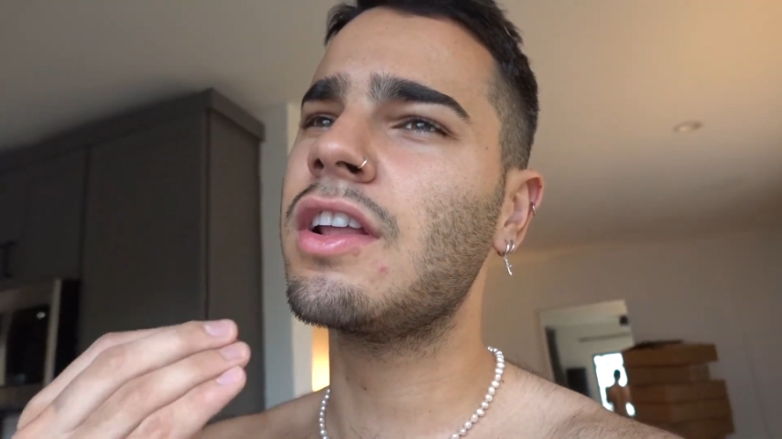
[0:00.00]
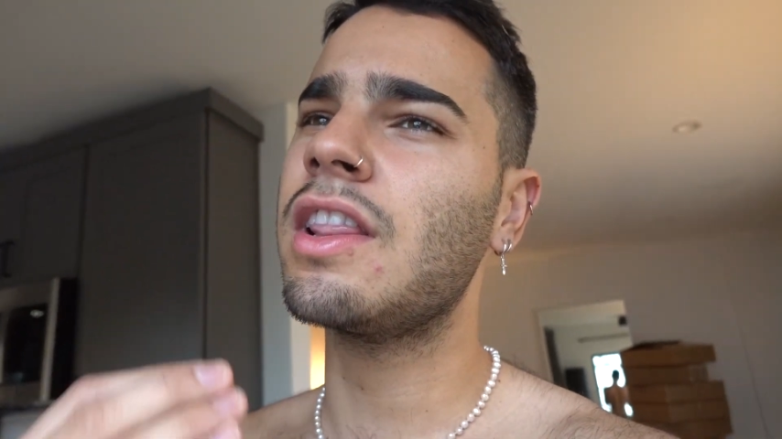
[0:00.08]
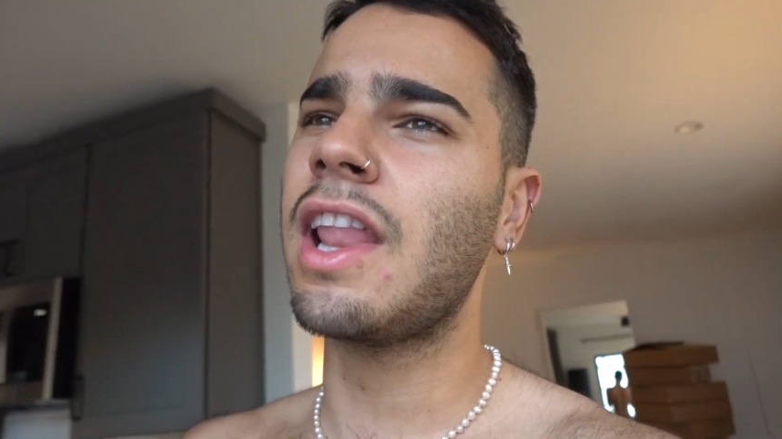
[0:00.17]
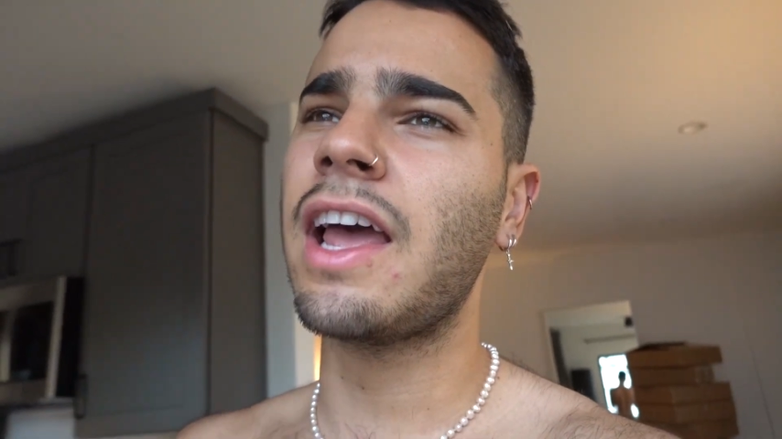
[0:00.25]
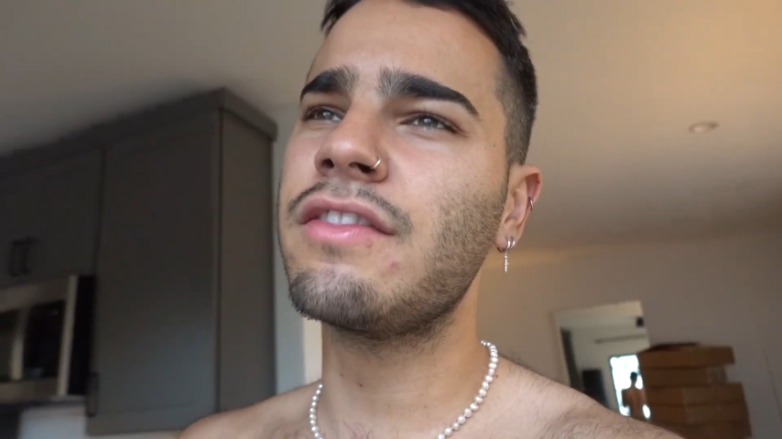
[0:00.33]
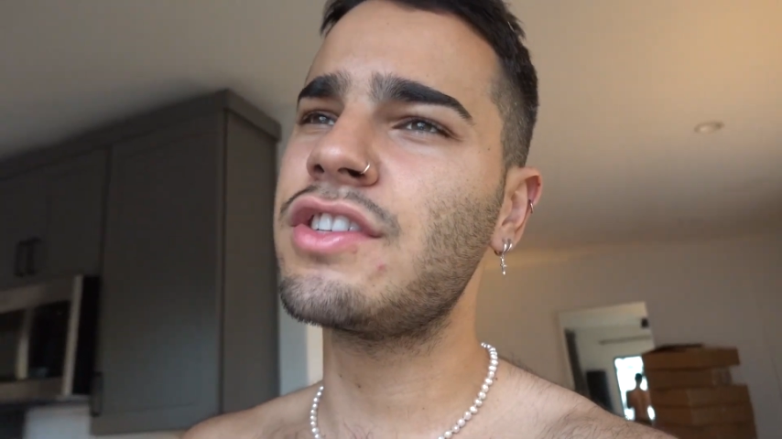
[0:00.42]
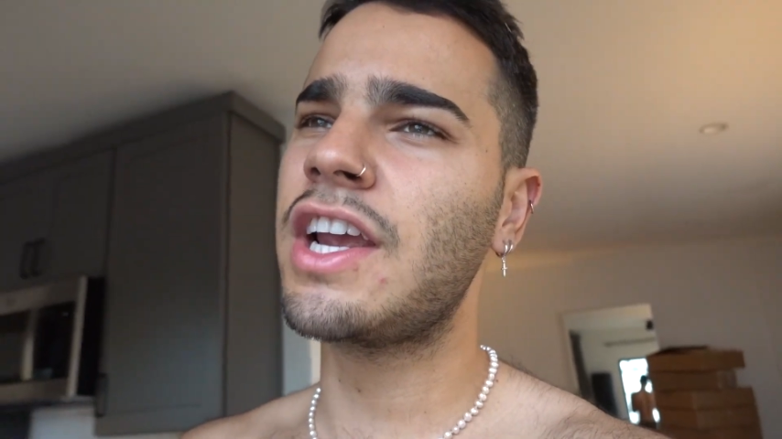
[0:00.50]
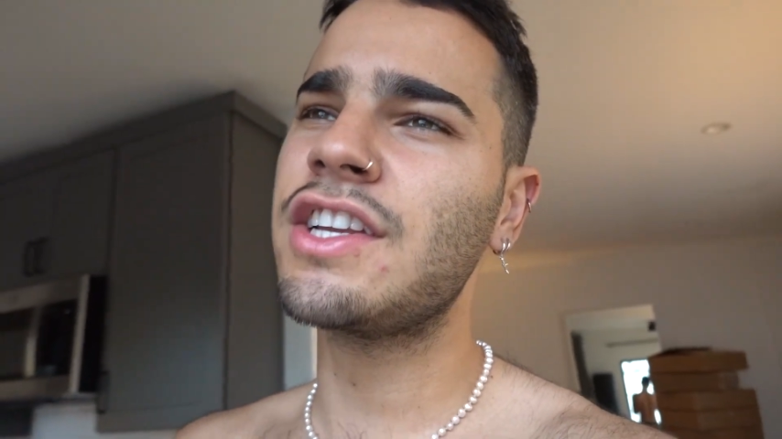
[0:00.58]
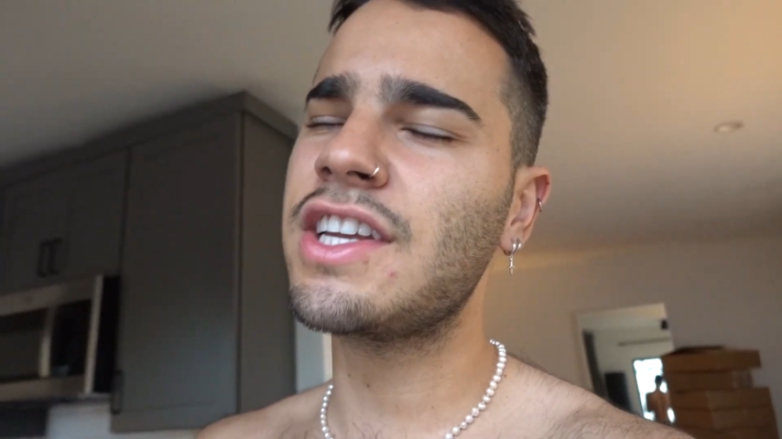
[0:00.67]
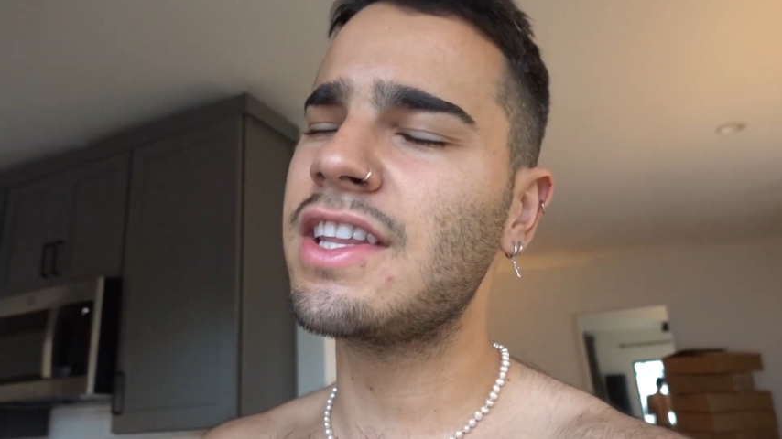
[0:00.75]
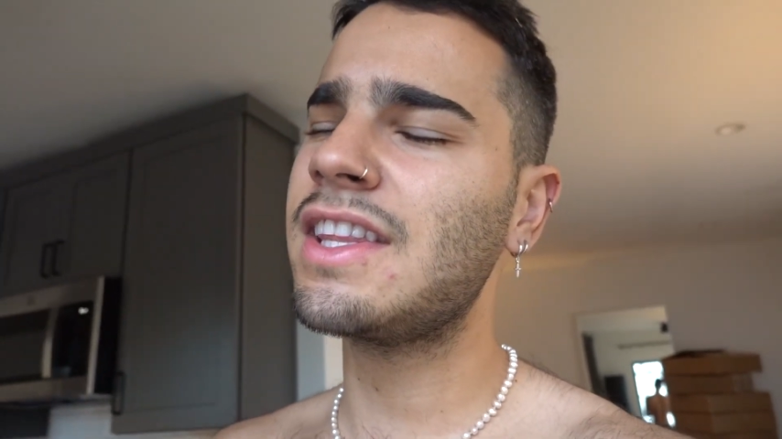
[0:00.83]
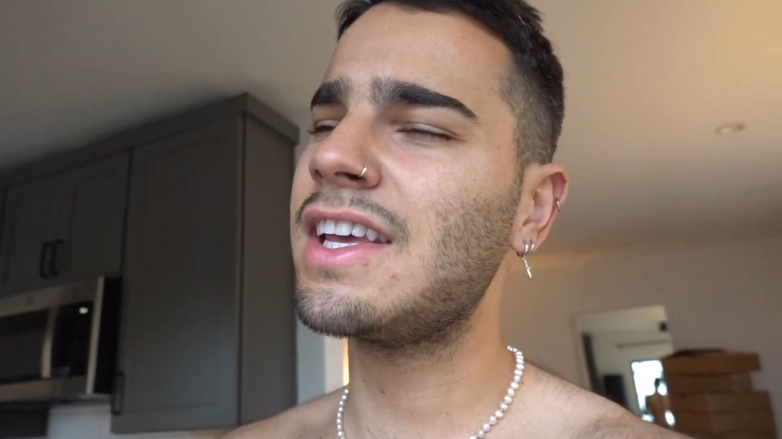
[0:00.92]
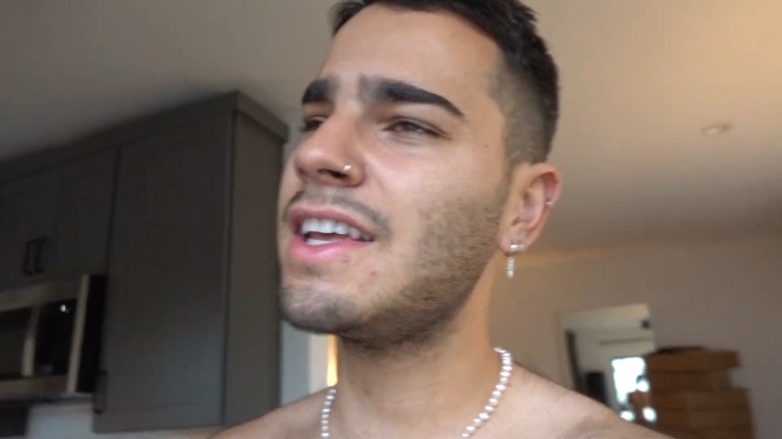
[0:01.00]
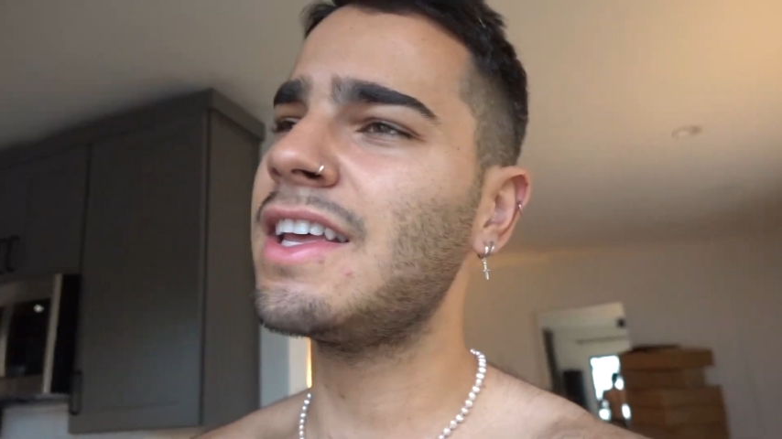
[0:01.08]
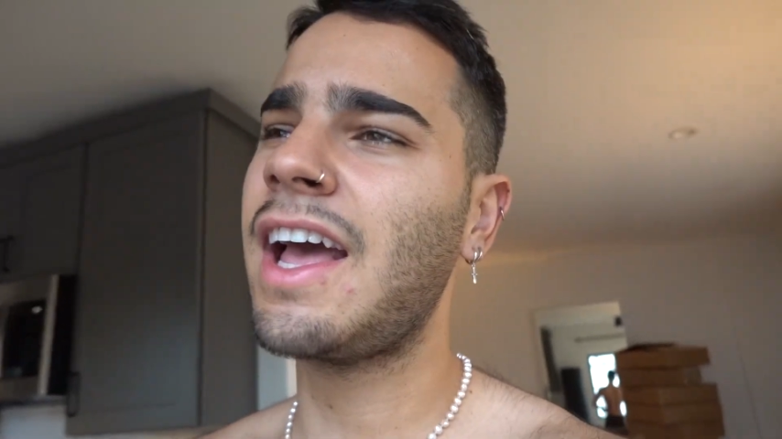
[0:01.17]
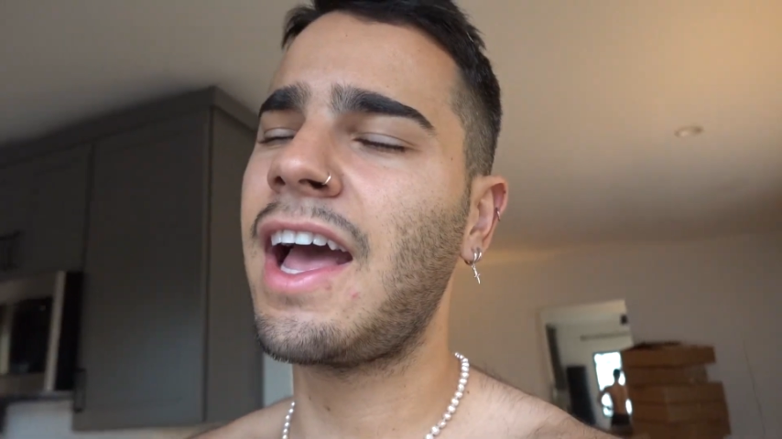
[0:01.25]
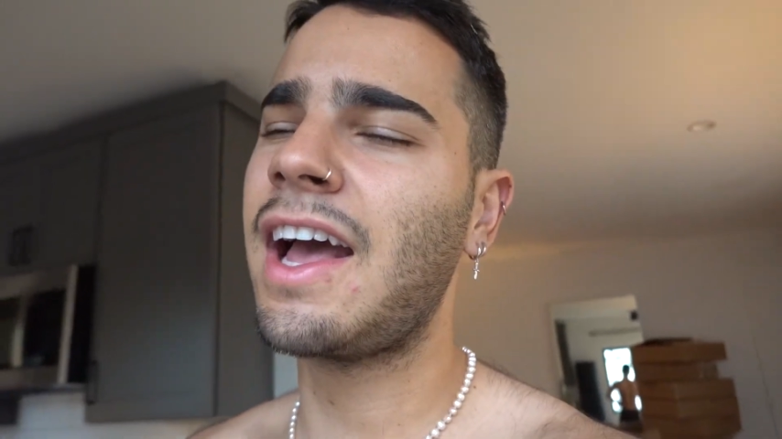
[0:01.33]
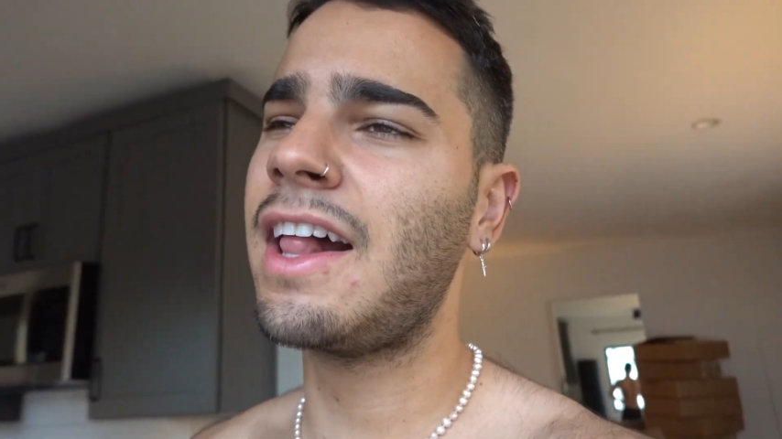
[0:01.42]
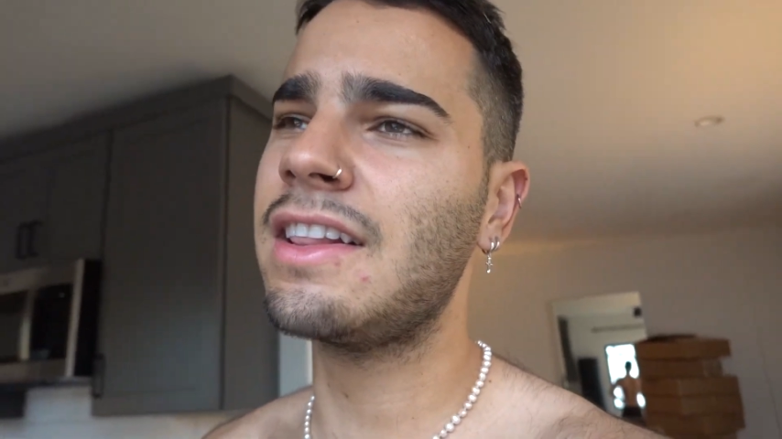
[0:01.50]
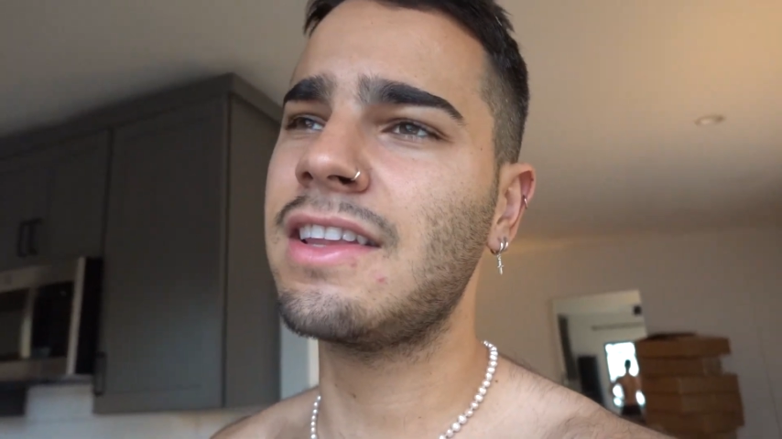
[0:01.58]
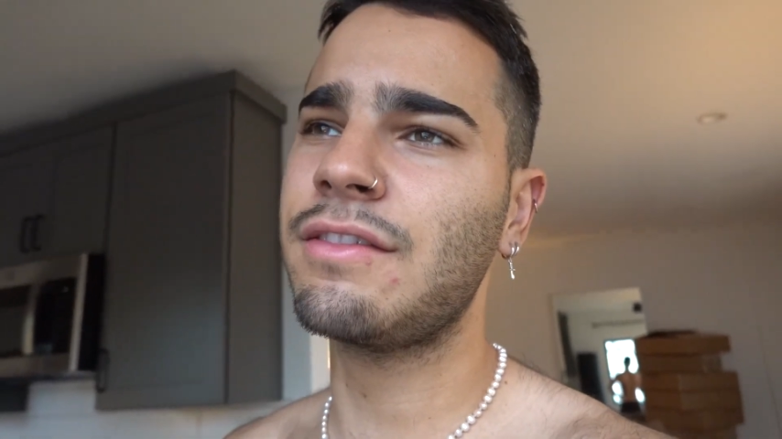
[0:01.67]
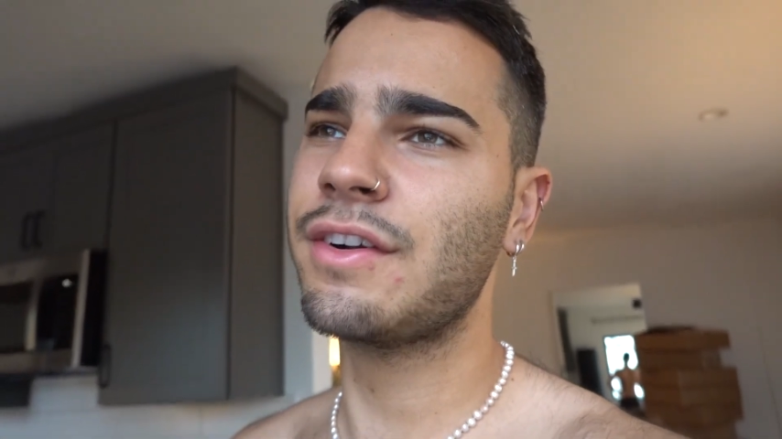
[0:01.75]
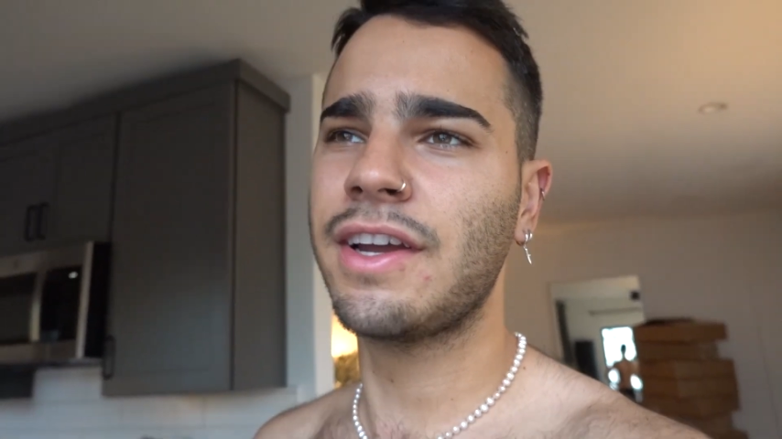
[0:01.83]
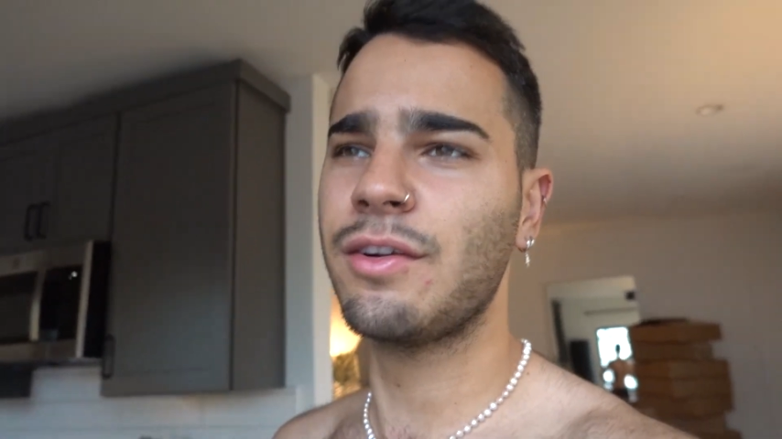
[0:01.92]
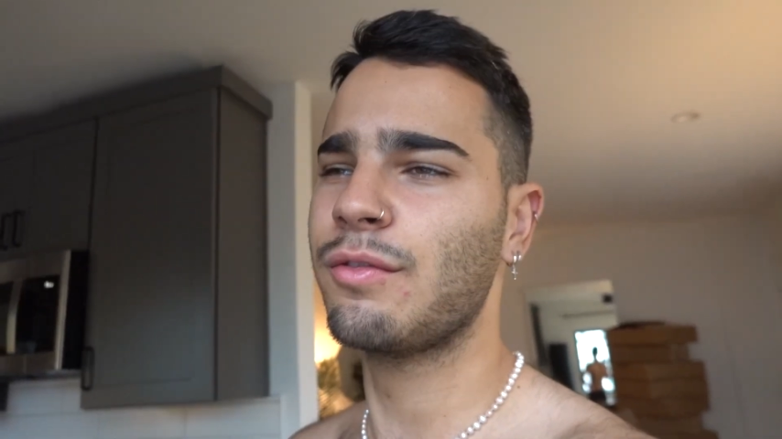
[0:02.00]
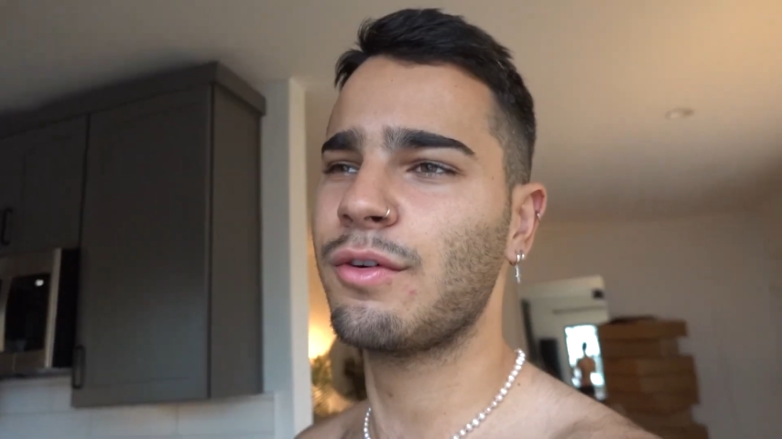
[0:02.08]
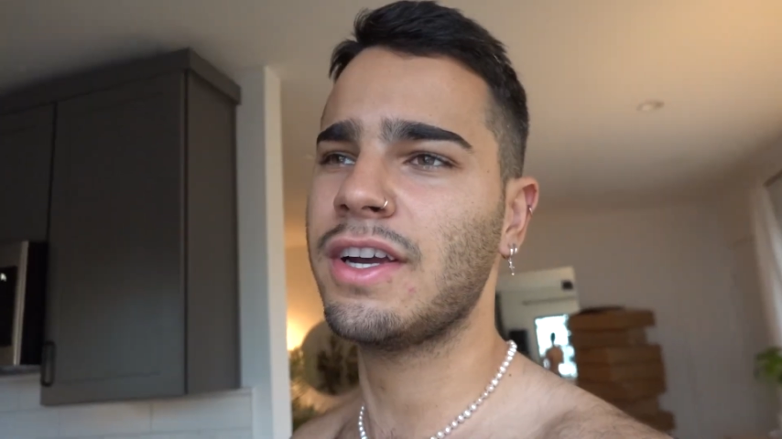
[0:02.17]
a life-changing thing. I'll never get over